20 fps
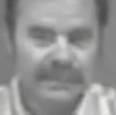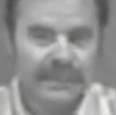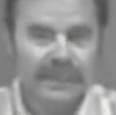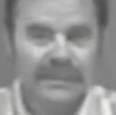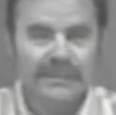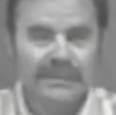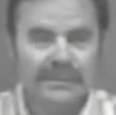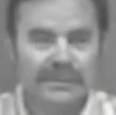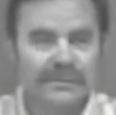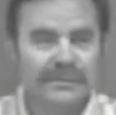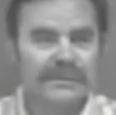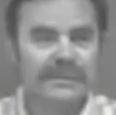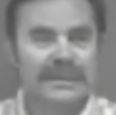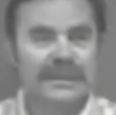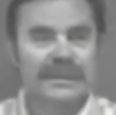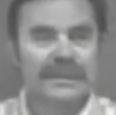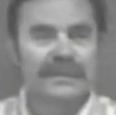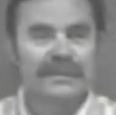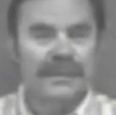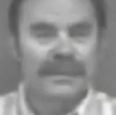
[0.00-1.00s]
So it uh,
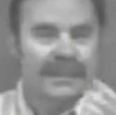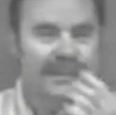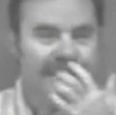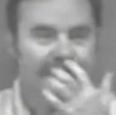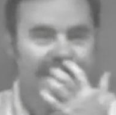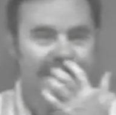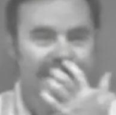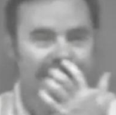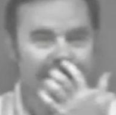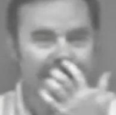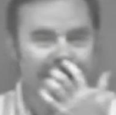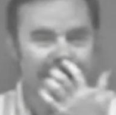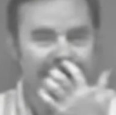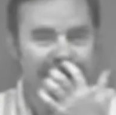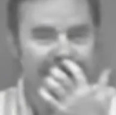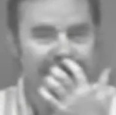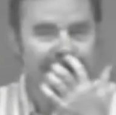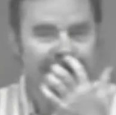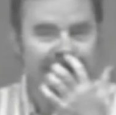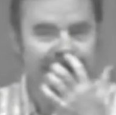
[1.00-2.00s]
made it clear
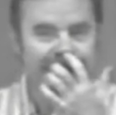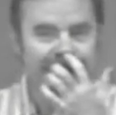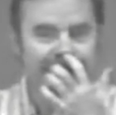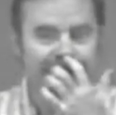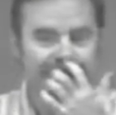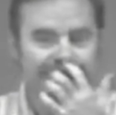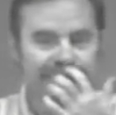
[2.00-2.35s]
that um,